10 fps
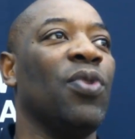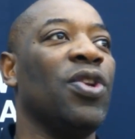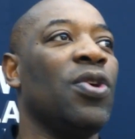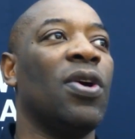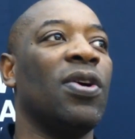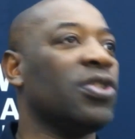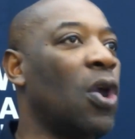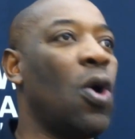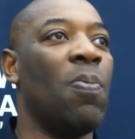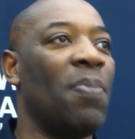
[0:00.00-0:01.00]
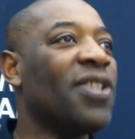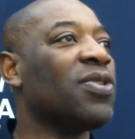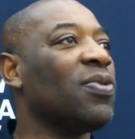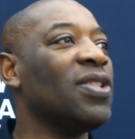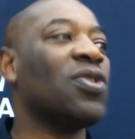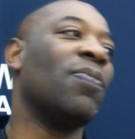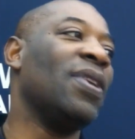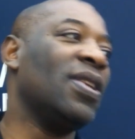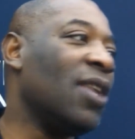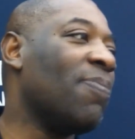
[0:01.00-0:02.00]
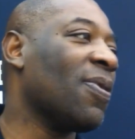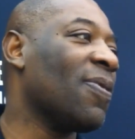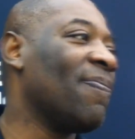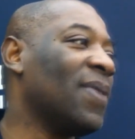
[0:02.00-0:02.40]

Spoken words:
when you it's all muscle, it's going to be deeper